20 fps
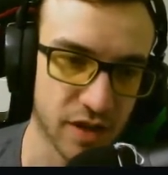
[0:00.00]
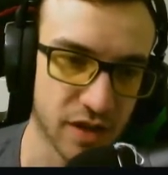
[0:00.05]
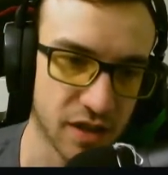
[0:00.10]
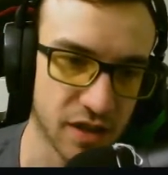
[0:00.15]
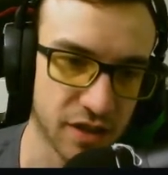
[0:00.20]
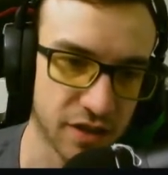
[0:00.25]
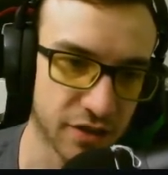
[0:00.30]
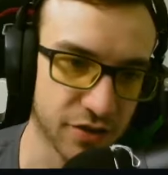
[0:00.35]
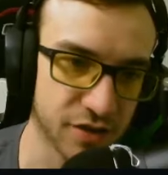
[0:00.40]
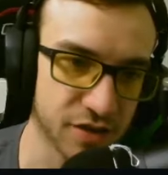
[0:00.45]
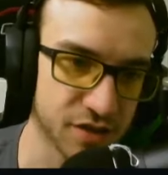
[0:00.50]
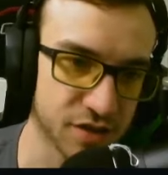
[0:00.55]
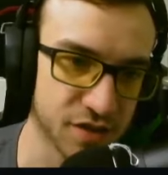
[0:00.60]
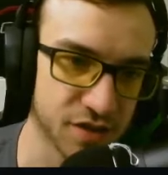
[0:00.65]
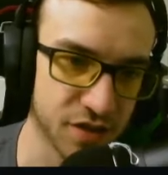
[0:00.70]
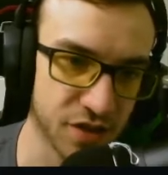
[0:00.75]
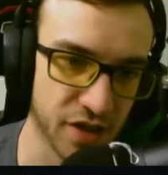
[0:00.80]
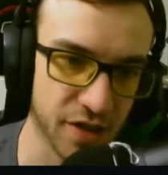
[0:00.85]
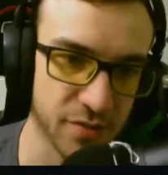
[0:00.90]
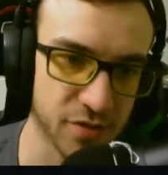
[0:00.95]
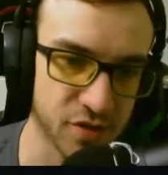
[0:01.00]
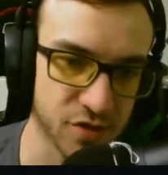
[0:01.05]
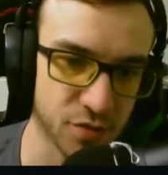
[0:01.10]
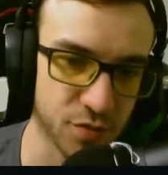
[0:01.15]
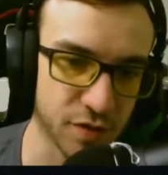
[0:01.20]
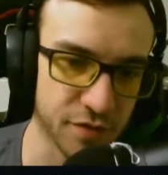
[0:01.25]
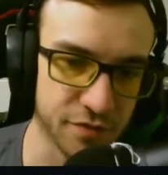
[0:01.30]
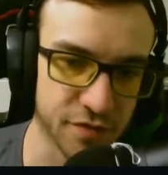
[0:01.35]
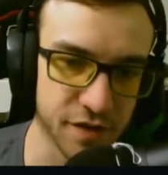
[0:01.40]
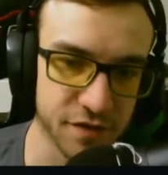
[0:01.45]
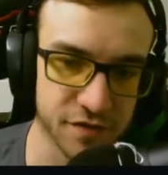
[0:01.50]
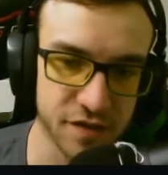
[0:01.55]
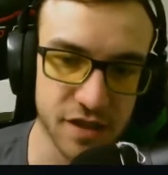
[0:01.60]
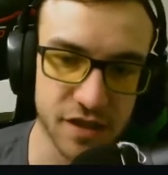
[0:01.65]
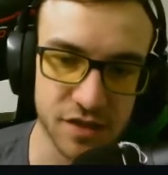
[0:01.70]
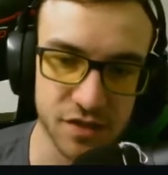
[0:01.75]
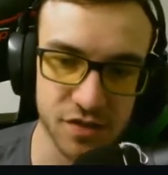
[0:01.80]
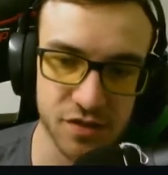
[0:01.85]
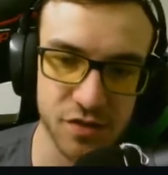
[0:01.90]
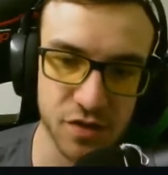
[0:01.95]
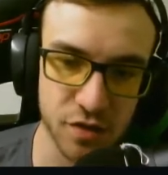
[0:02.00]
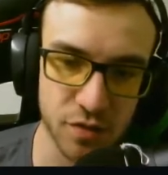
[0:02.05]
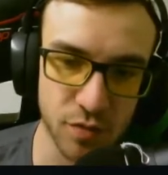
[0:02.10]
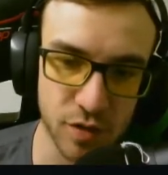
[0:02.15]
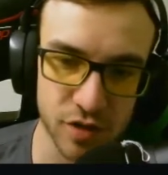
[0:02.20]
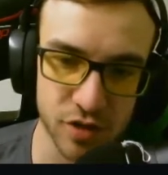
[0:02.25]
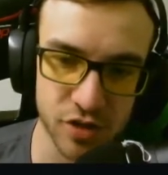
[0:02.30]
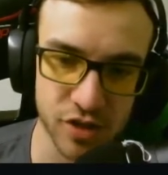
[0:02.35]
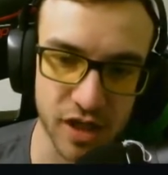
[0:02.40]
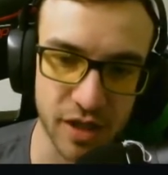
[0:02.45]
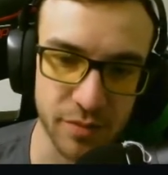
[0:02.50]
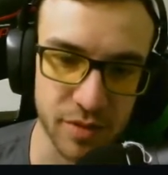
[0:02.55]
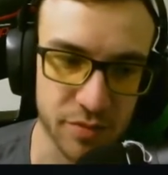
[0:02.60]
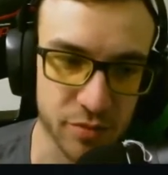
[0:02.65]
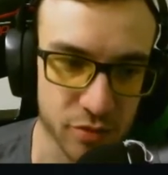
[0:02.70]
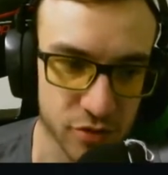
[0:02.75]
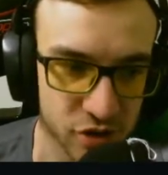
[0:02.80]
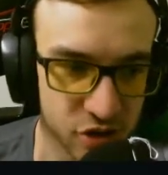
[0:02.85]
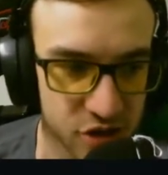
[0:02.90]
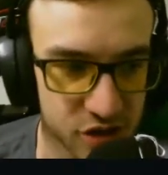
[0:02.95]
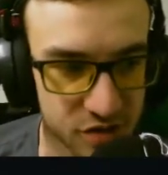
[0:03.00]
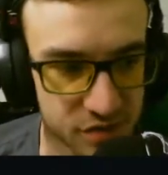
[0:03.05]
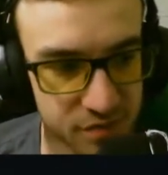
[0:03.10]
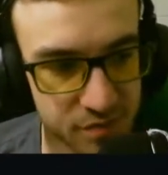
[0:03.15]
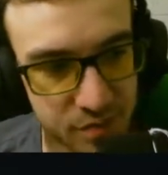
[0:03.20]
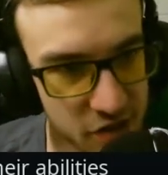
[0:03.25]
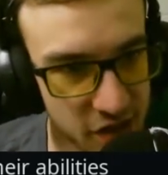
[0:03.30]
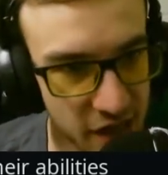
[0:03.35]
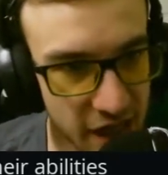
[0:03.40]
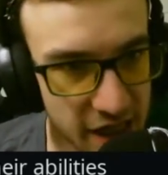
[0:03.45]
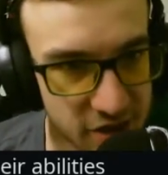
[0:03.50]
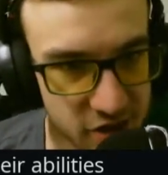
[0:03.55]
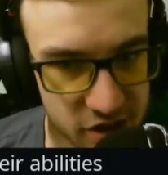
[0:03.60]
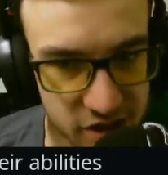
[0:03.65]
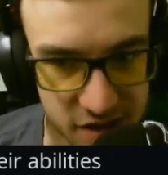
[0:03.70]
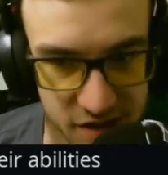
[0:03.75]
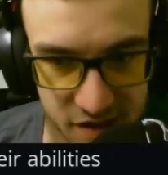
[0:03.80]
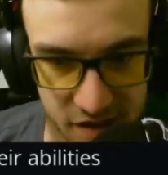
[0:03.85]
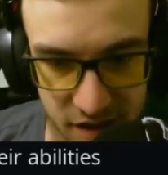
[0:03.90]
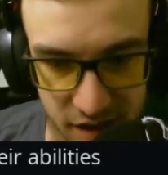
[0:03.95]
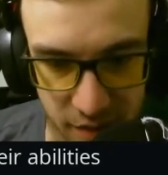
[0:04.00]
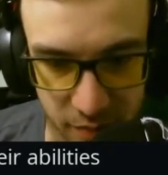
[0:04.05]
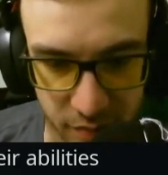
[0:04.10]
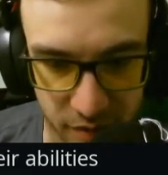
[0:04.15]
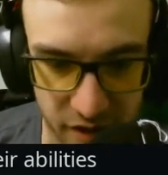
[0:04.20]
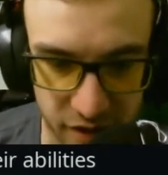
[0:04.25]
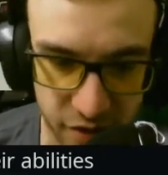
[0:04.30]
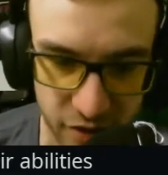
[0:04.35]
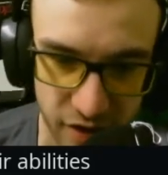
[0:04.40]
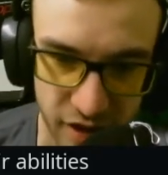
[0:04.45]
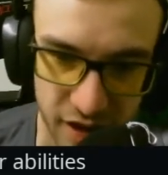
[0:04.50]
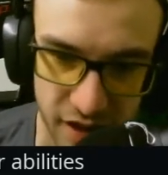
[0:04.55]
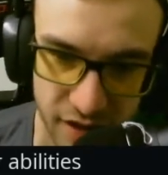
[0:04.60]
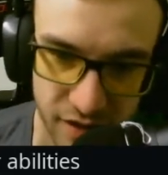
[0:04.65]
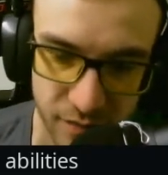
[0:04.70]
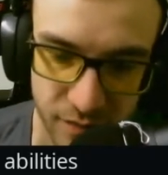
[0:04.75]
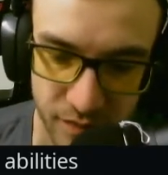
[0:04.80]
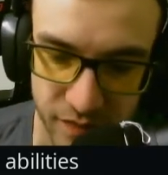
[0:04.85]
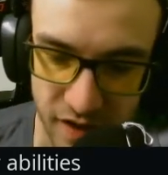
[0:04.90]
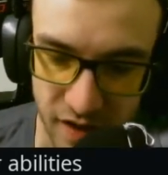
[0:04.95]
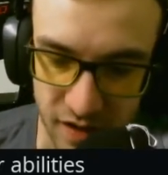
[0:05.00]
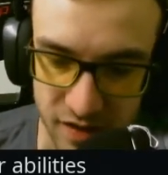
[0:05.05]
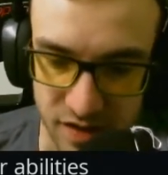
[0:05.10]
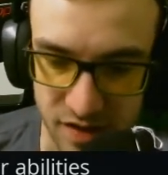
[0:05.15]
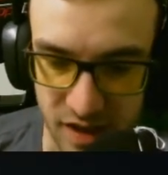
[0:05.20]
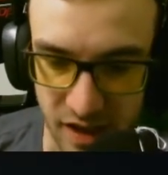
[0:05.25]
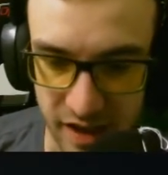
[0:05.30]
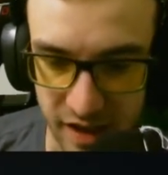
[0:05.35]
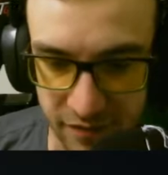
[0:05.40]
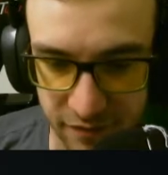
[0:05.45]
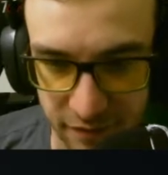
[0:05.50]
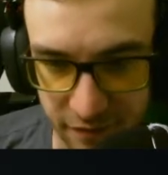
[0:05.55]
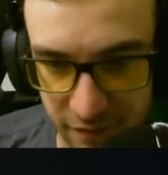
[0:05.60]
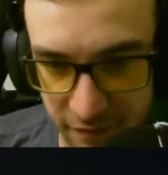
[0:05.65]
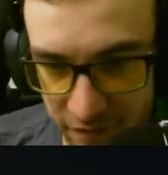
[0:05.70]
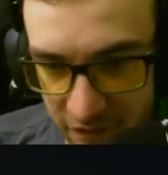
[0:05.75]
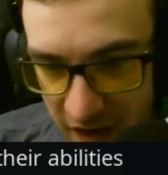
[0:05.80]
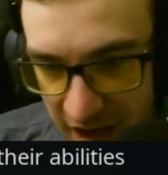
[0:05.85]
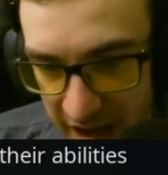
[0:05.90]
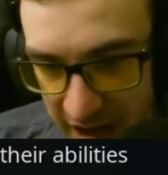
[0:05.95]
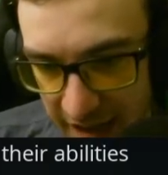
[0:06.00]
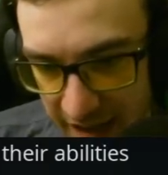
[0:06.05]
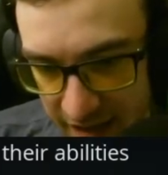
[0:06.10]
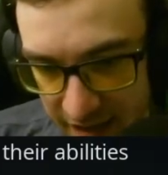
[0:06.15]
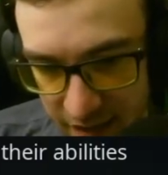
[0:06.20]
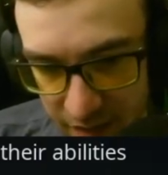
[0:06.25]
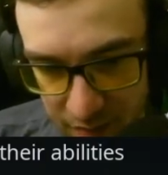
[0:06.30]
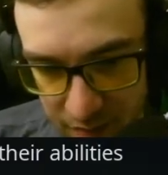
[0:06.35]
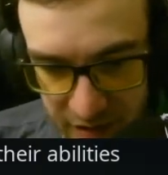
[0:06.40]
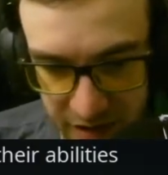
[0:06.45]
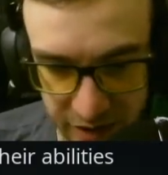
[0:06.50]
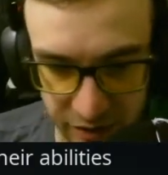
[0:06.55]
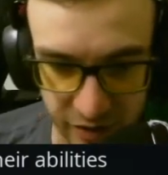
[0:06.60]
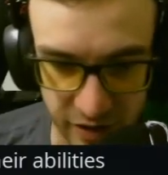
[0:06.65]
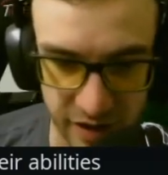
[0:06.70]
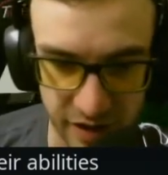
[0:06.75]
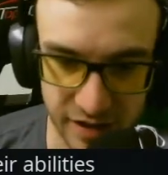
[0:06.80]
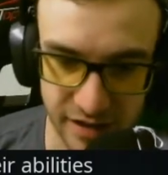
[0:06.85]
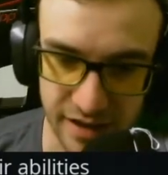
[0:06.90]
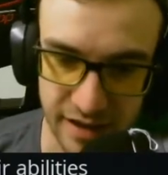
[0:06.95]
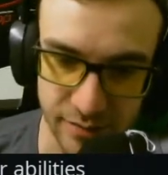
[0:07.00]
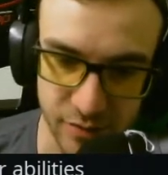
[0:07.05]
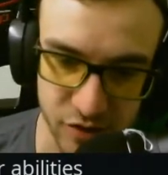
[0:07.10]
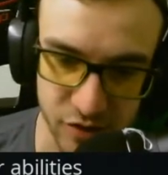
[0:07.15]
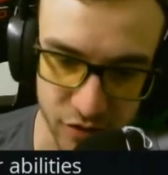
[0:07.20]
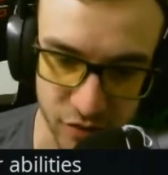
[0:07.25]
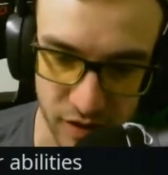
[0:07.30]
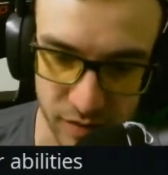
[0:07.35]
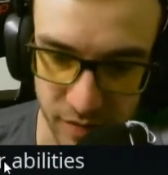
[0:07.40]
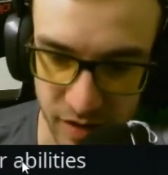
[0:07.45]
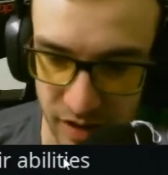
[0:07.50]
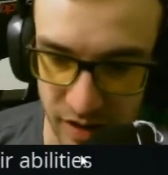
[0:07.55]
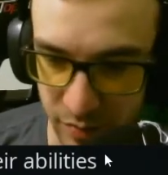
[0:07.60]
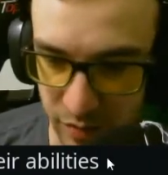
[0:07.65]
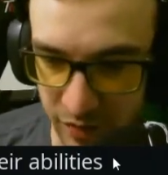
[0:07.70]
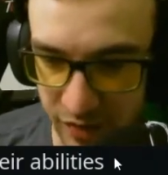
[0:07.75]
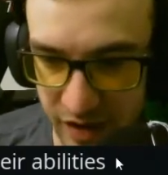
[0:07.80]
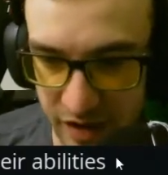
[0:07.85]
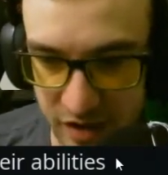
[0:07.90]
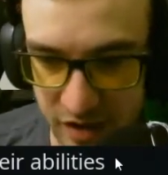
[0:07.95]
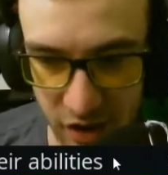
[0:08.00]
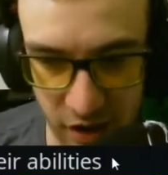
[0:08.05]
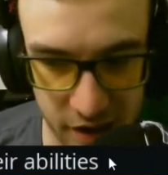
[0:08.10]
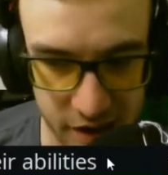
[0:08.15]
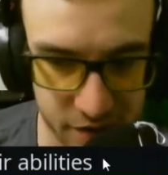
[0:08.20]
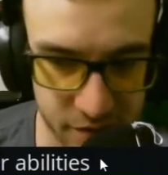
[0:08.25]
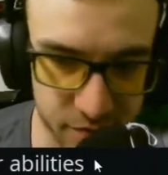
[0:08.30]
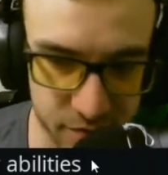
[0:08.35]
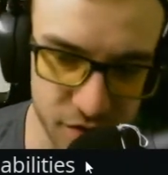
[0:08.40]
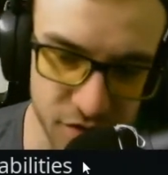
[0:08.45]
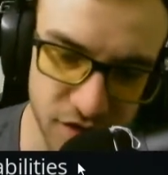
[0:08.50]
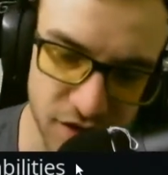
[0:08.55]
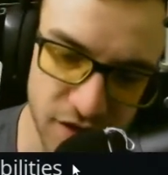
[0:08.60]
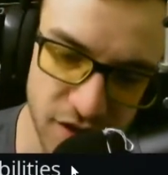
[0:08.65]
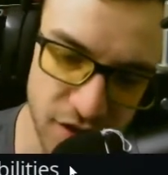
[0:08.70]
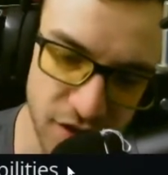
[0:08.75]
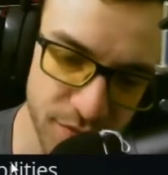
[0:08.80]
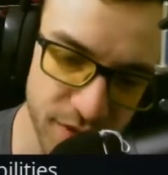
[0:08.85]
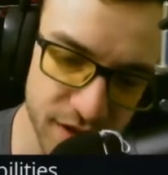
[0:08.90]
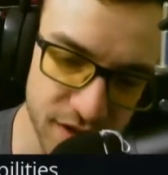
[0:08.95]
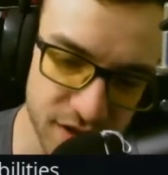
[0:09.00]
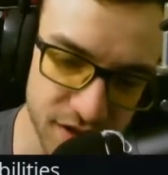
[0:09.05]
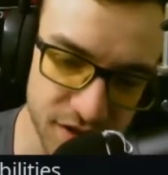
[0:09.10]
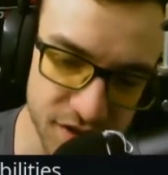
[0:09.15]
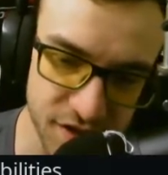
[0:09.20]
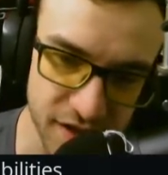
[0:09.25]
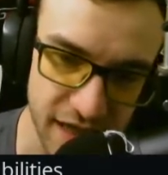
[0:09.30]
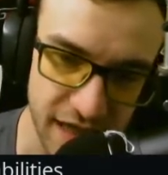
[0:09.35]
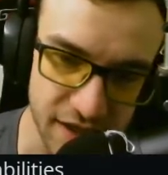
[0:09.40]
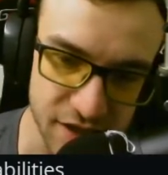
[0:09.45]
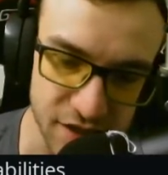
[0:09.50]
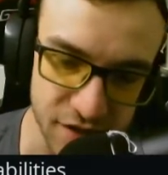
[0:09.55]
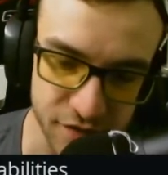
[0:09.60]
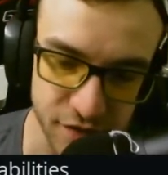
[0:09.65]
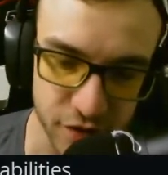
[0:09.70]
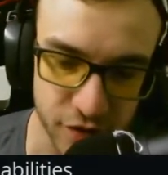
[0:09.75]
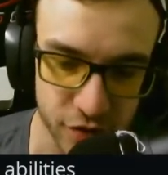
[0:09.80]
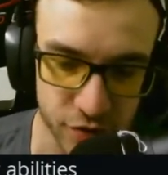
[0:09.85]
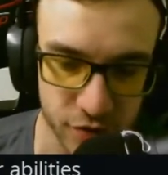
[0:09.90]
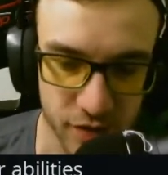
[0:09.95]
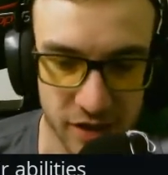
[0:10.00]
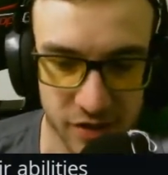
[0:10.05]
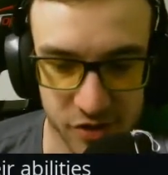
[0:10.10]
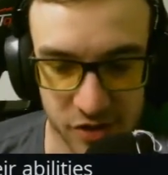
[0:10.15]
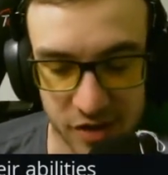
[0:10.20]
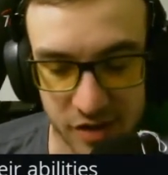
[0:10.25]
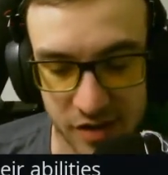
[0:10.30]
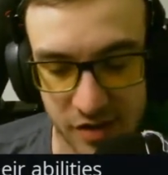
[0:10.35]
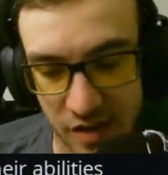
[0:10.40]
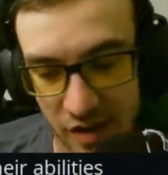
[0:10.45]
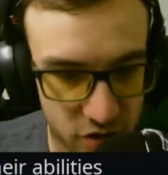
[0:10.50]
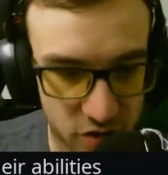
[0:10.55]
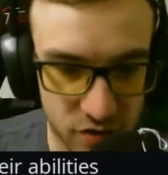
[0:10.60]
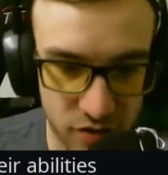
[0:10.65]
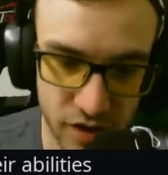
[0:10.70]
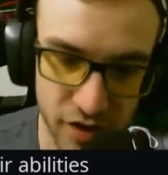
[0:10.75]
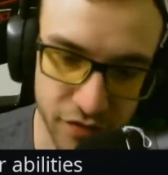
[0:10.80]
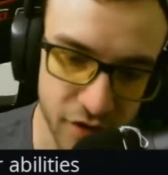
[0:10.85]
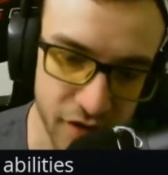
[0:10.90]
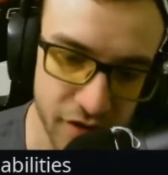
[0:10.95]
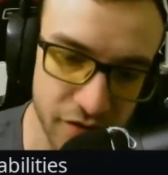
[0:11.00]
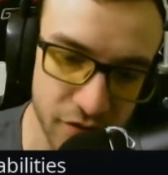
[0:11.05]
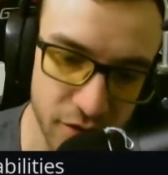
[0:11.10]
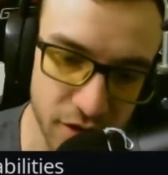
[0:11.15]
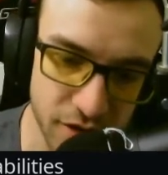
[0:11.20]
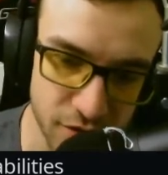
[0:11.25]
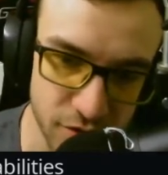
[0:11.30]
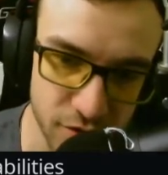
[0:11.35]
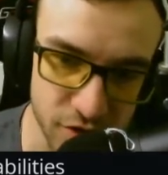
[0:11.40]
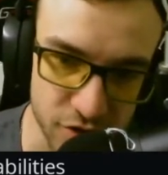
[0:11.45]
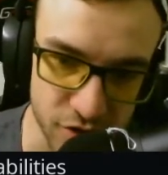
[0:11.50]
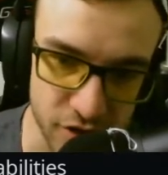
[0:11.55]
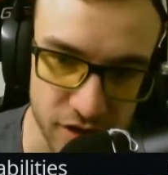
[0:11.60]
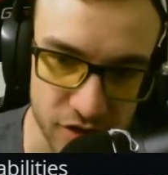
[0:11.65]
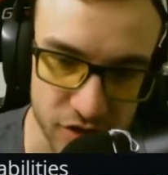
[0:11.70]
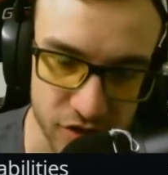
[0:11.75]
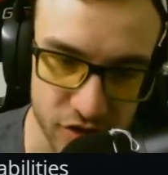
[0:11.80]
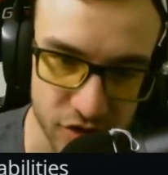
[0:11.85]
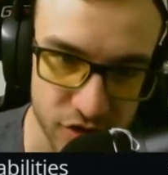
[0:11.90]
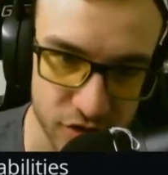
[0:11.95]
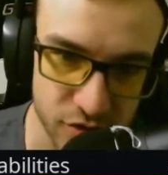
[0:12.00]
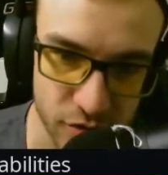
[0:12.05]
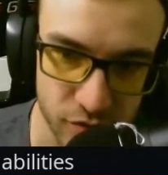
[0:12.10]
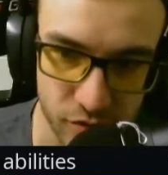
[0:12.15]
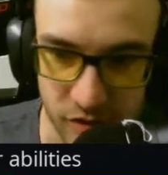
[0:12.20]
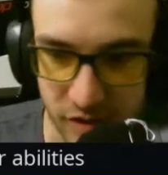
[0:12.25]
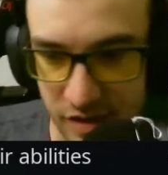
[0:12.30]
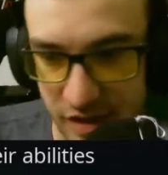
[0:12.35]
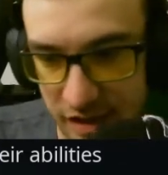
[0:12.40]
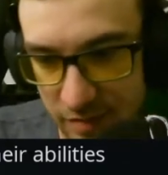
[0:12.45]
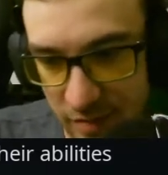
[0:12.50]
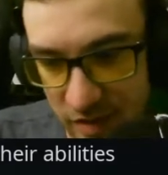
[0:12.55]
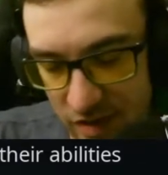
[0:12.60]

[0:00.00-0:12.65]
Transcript: increases the damage to 150, so you can one-shot people with shield. This gadget is the EMP grenade. Dallas got a fat EMP grenade, damage equipment, and prevent targets from using their abilities and gadgets for a duration. So if you ever run into a trench or if you